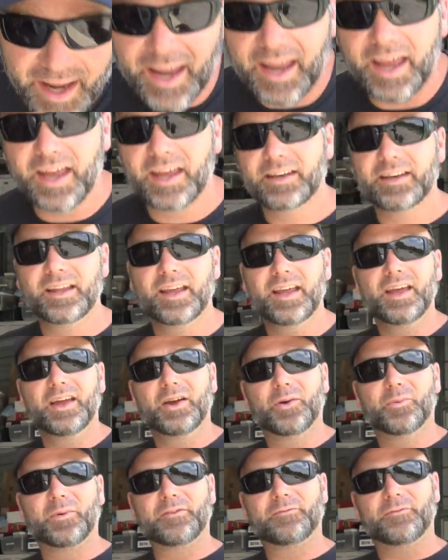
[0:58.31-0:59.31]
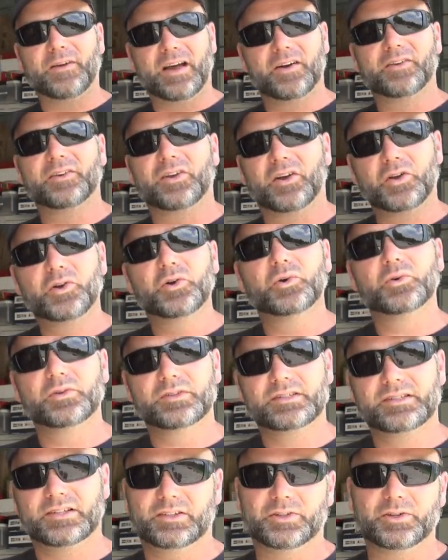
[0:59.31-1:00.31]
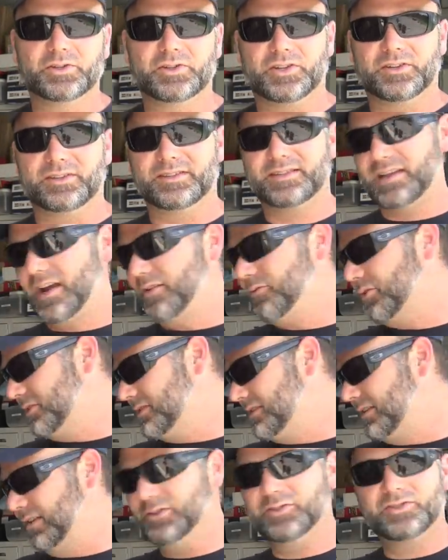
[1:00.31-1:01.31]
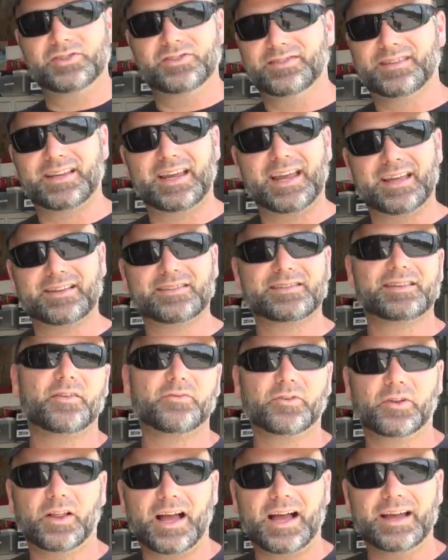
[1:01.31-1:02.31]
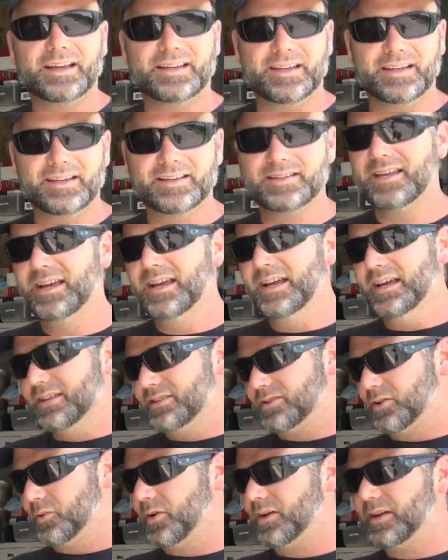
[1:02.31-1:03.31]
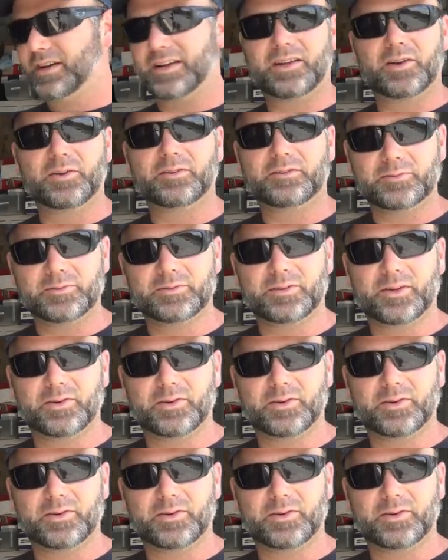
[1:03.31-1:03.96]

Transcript: and we found a cool solution, several solutions. They had several ideas. So we're gonna go through